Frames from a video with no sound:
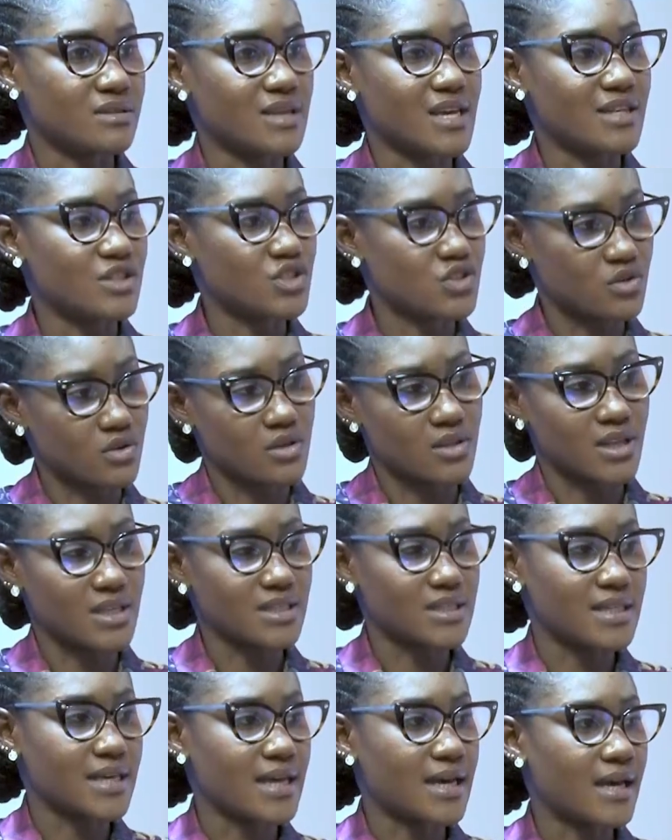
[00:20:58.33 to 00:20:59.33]
ensure
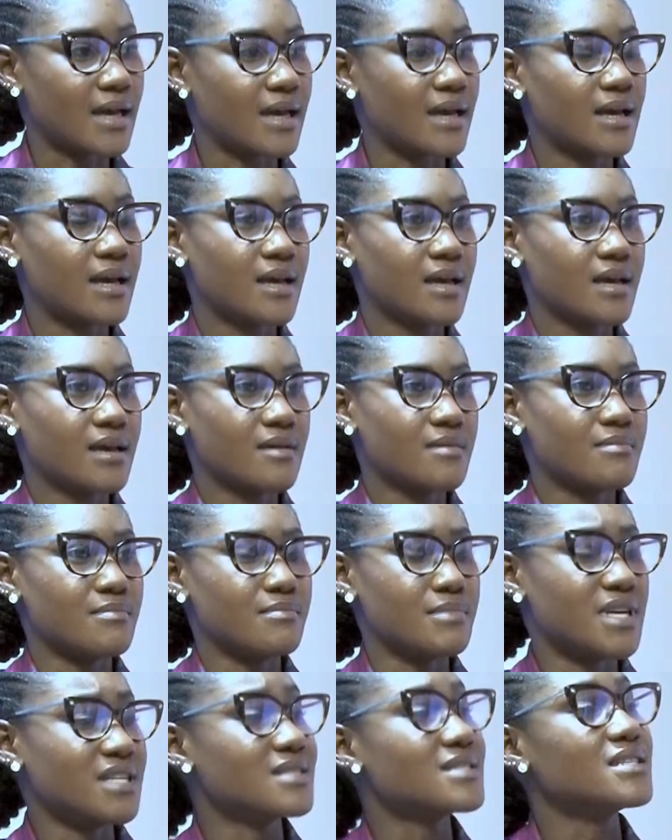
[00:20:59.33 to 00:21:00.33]
that they are
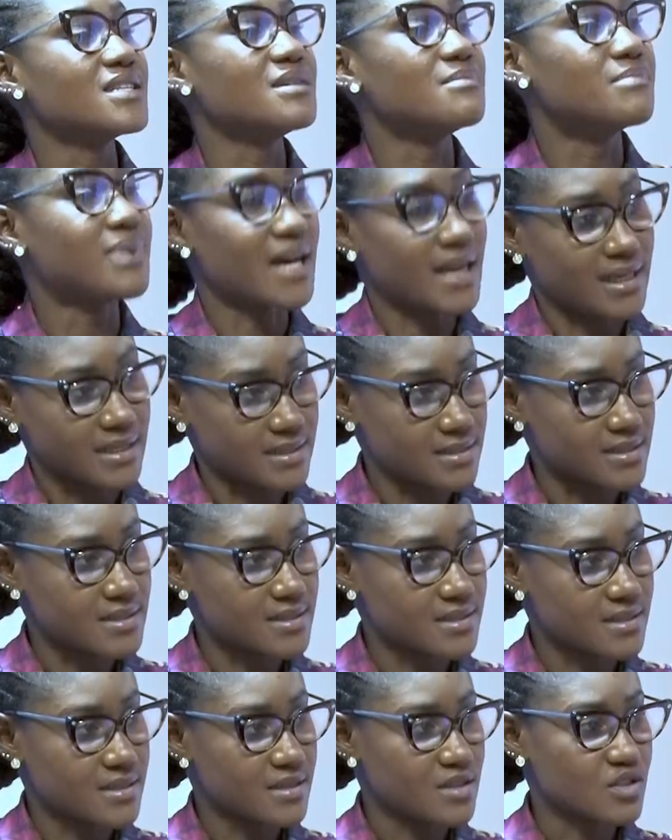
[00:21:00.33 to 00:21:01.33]
mentally balanced